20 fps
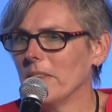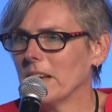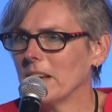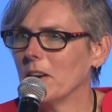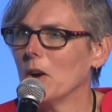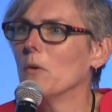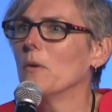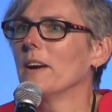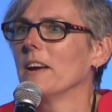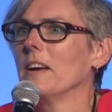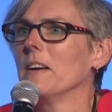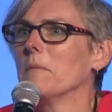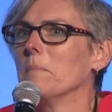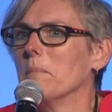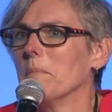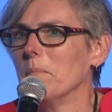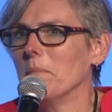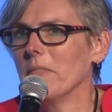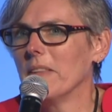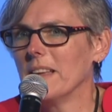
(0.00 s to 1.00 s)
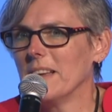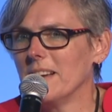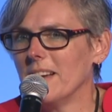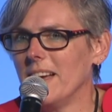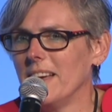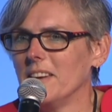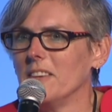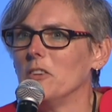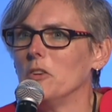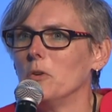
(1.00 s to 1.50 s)
going
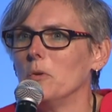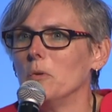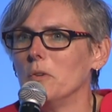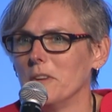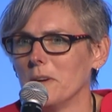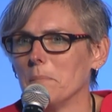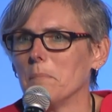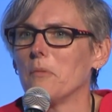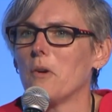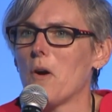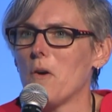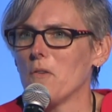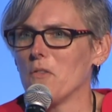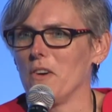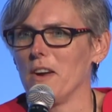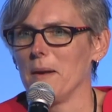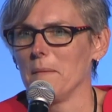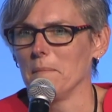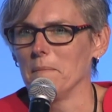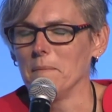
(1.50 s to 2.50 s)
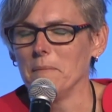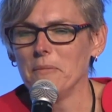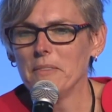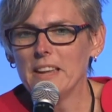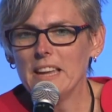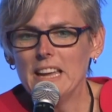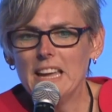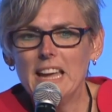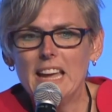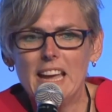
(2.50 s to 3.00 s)
and do the program.
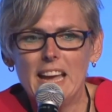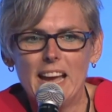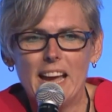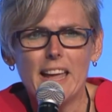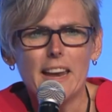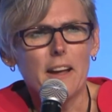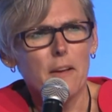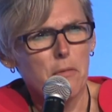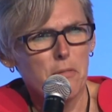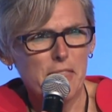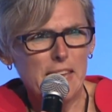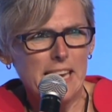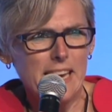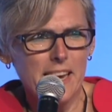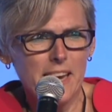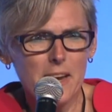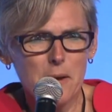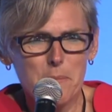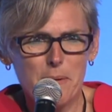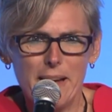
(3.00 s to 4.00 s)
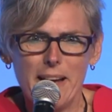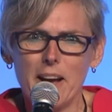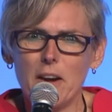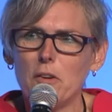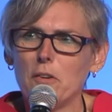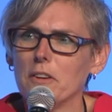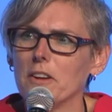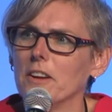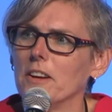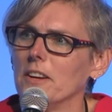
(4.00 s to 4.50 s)
And I'm thinking
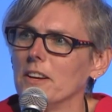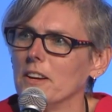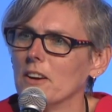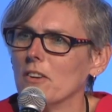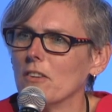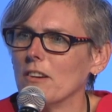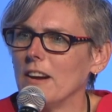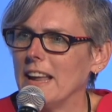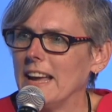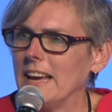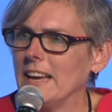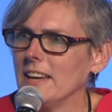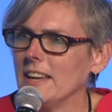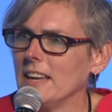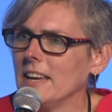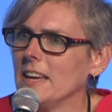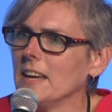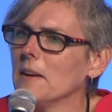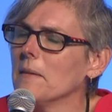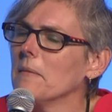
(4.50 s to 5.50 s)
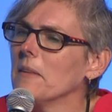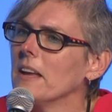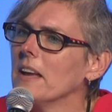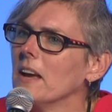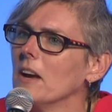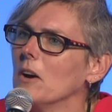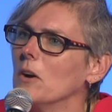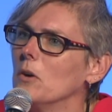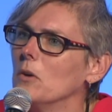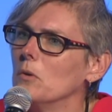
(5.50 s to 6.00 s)
about a young lady
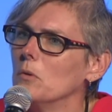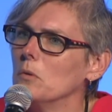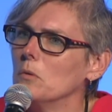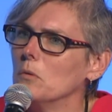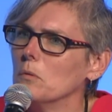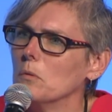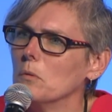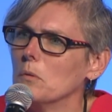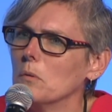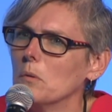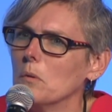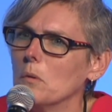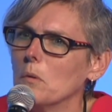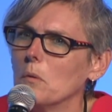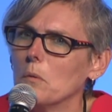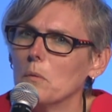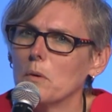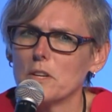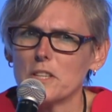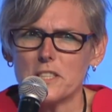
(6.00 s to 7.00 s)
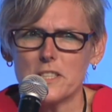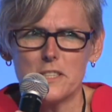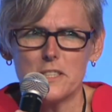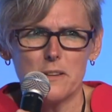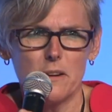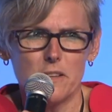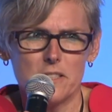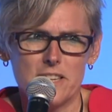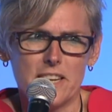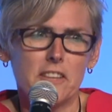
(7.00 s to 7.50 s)
who was
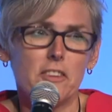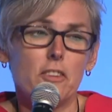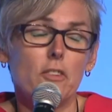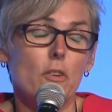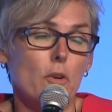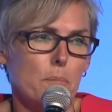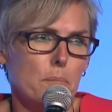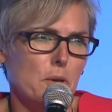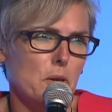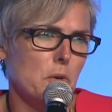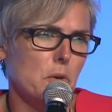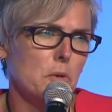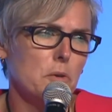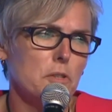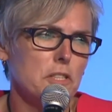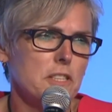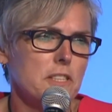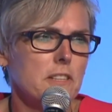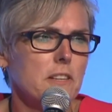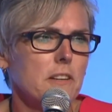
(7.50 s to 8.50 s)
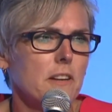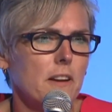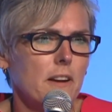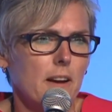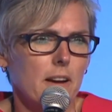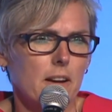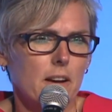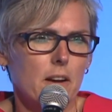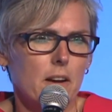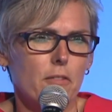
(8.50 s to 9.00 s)
sexually abused
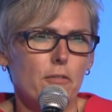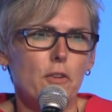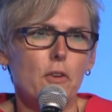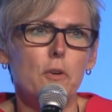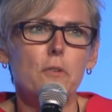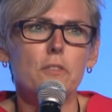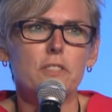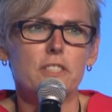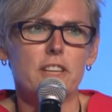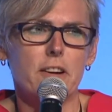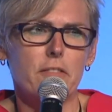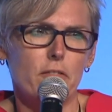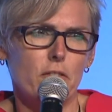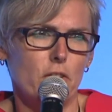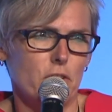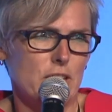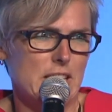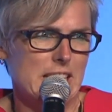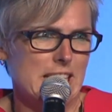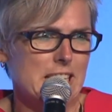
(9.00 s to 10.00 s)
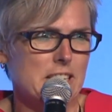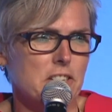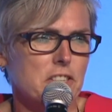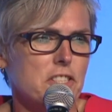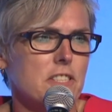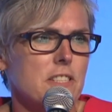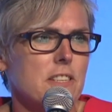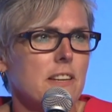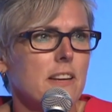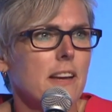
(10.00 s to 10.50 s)
several
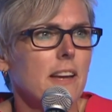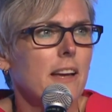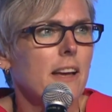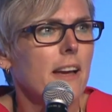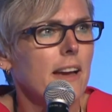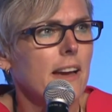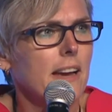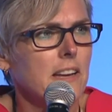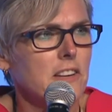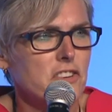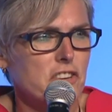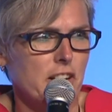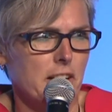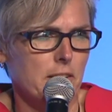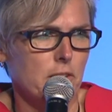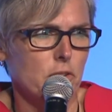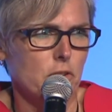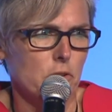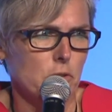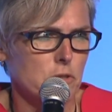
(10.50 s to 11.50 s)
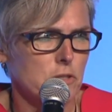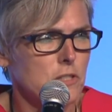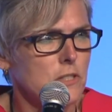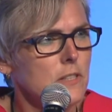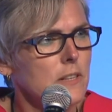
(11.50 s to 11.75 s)
years in childhood.